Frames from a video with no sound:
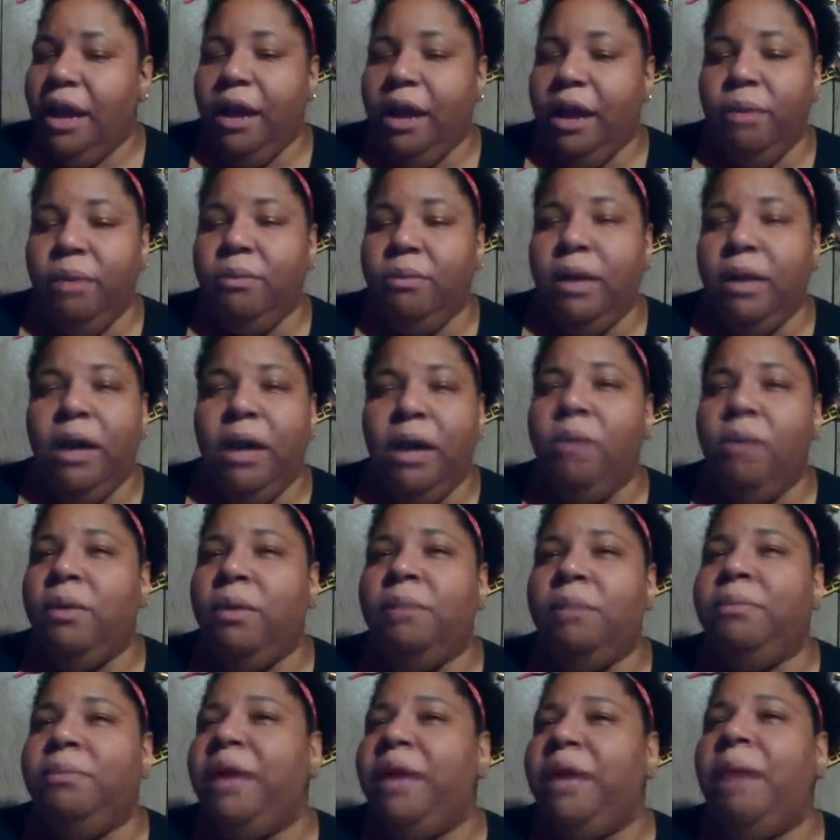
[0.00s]
He
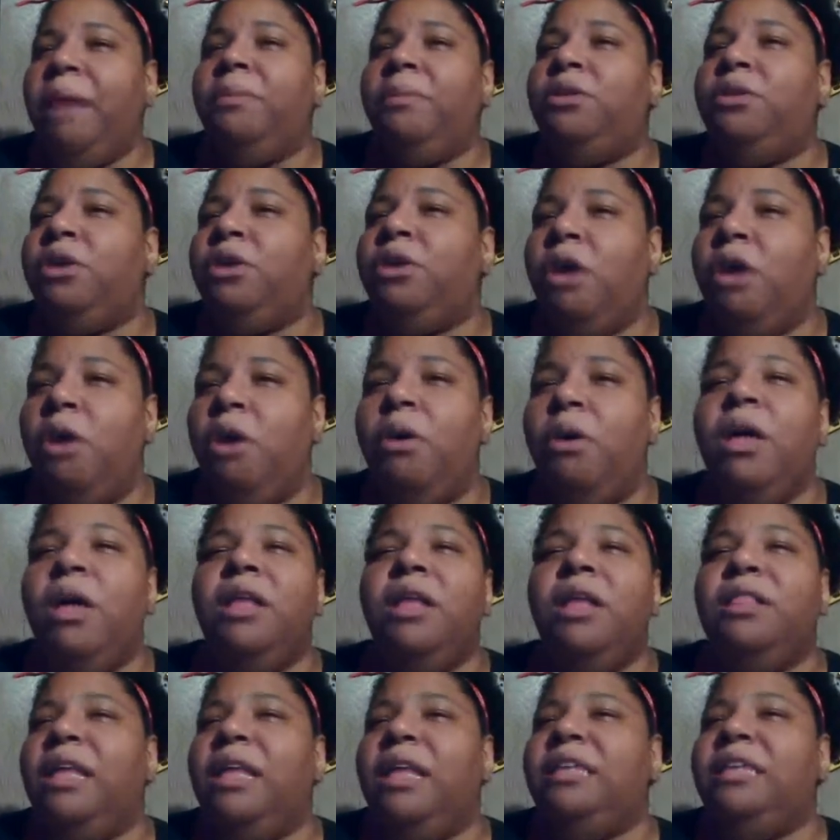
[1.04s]
wouldn't be able to go.
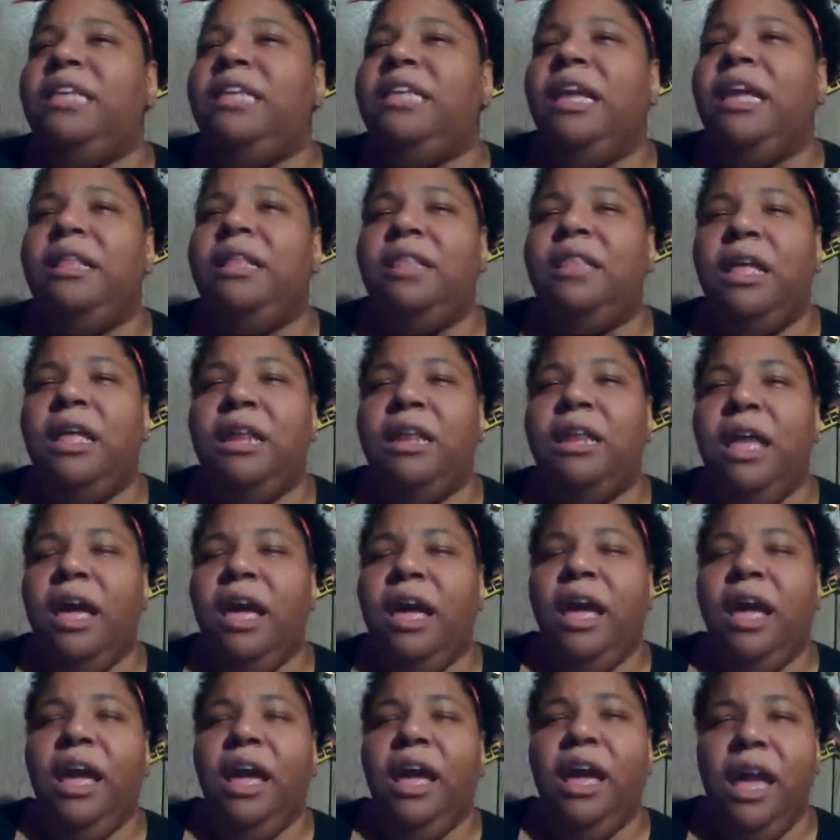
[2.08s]
They said that
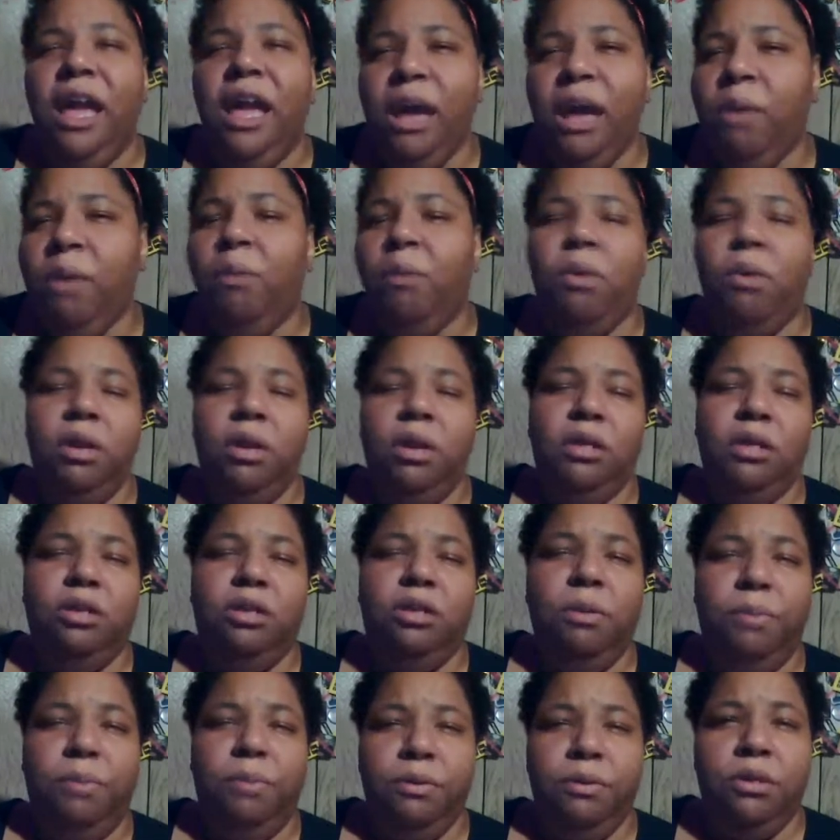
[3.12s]
he wanted
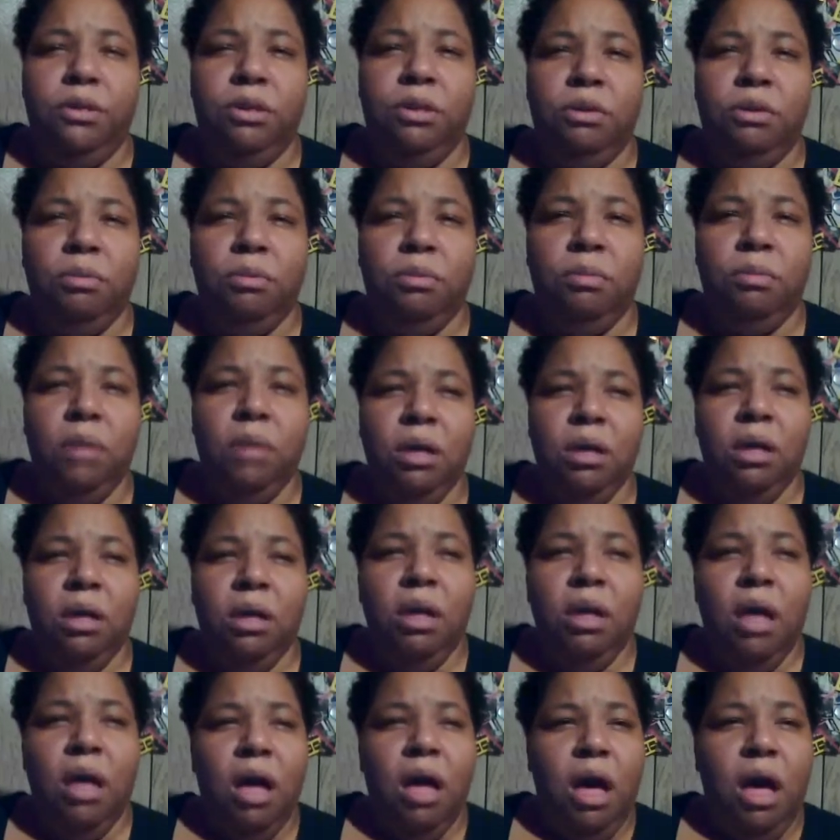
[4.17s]
to presume
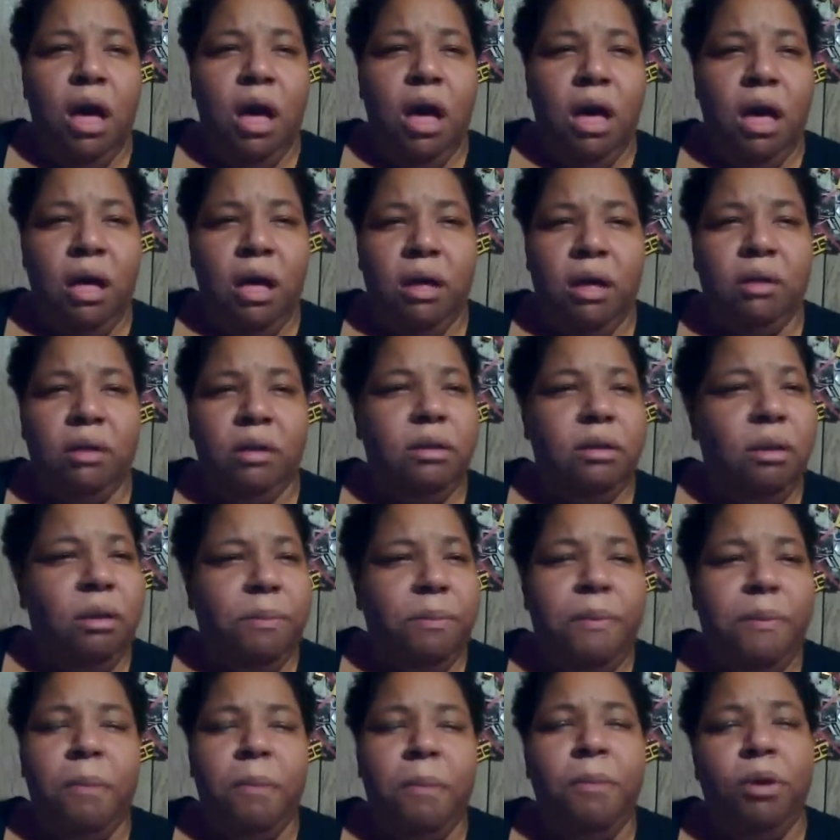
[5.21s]
uh
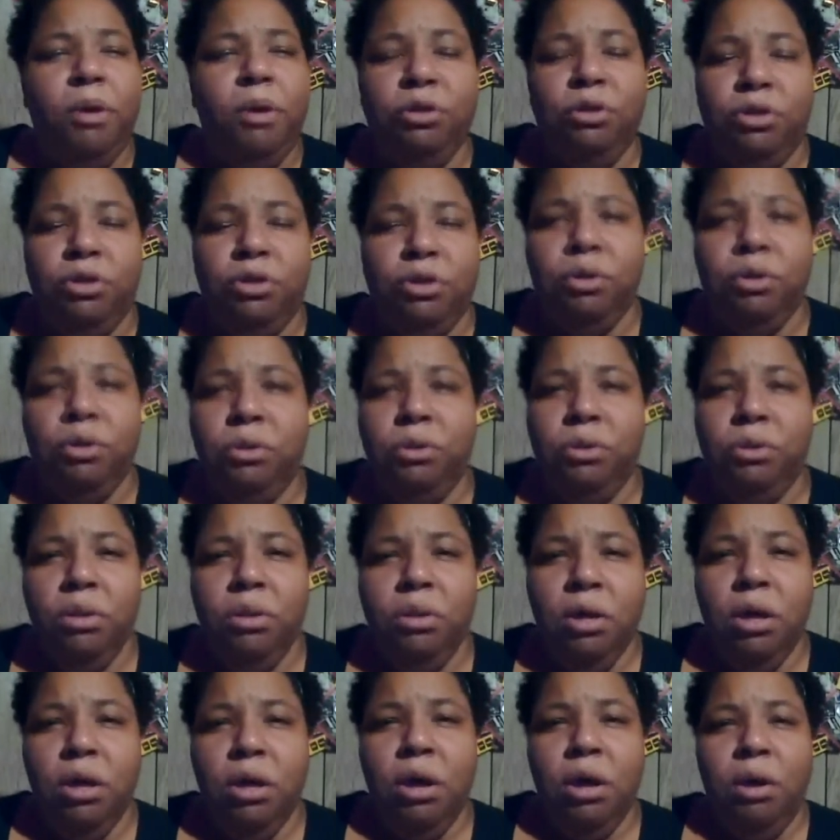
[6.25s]

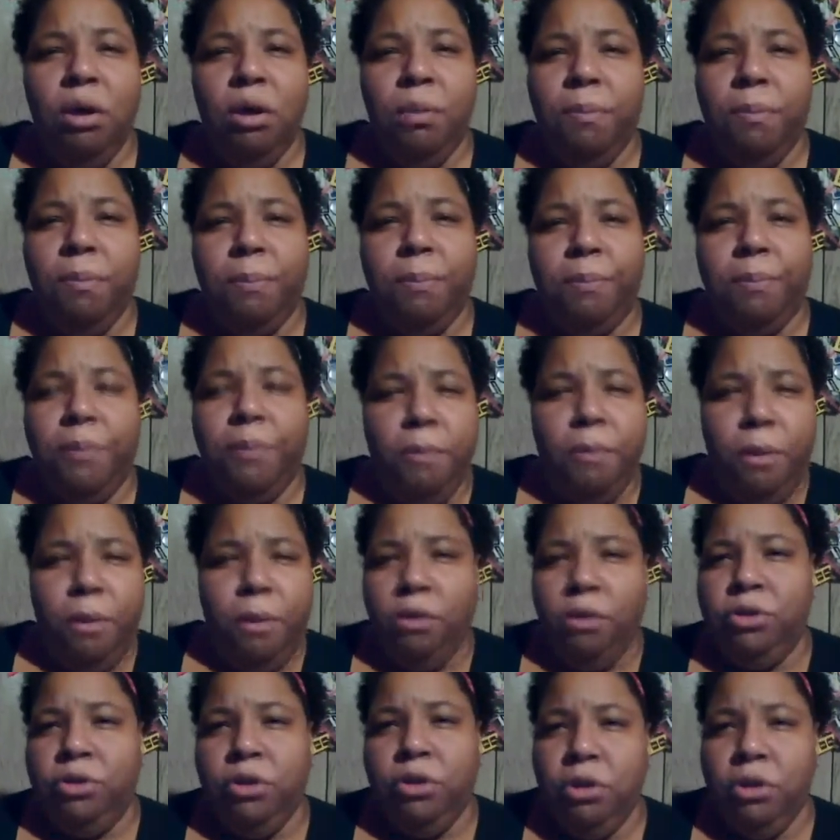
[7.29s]
promotional
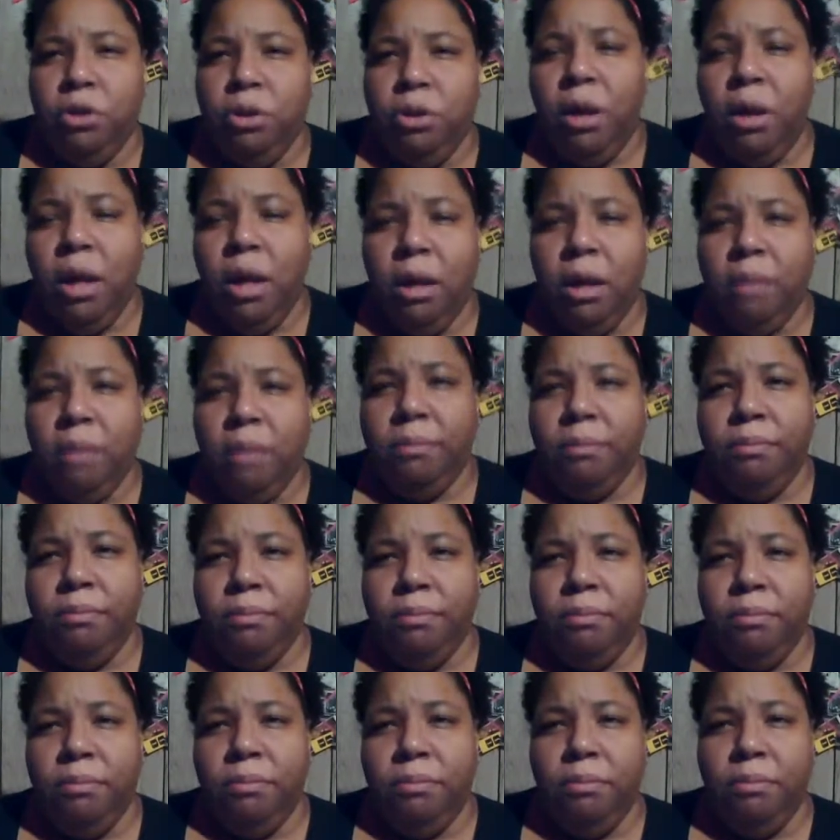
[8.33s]

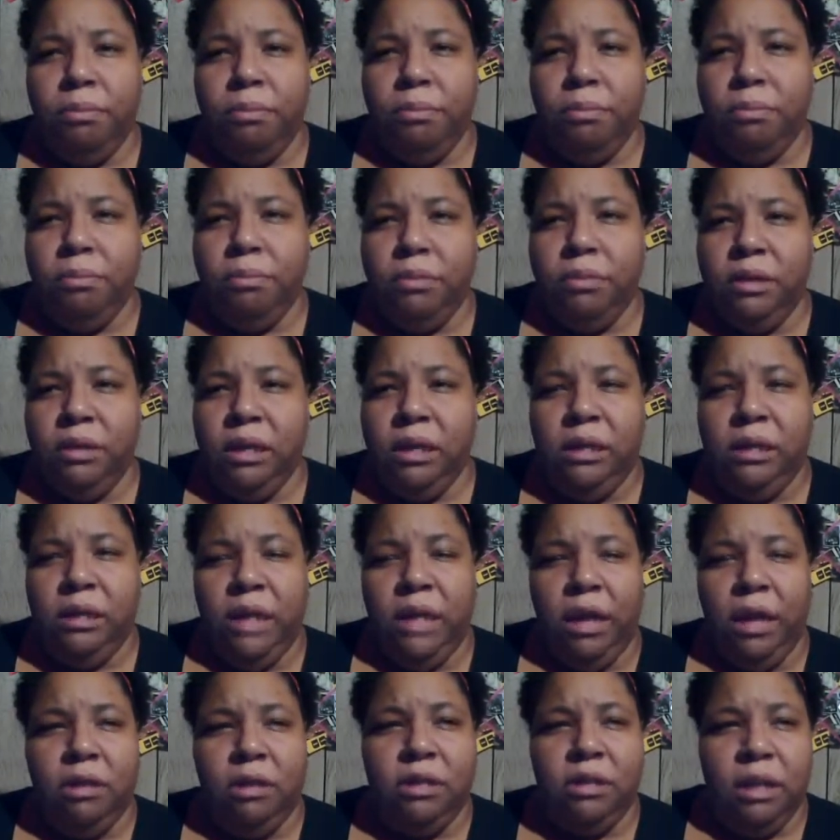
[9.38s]
promotional
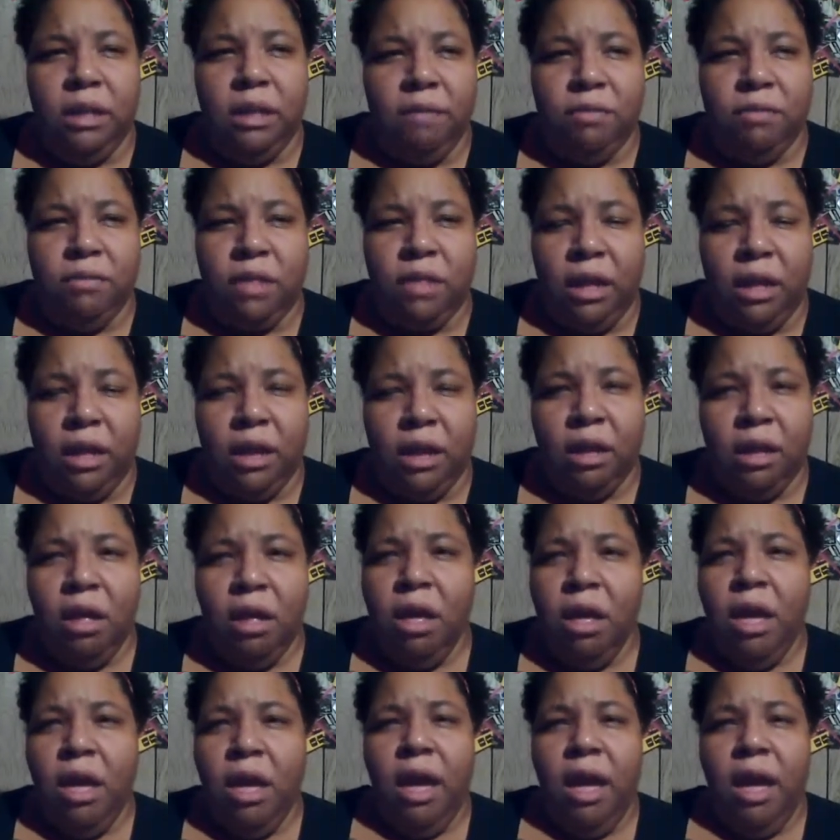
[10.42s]
details and everything.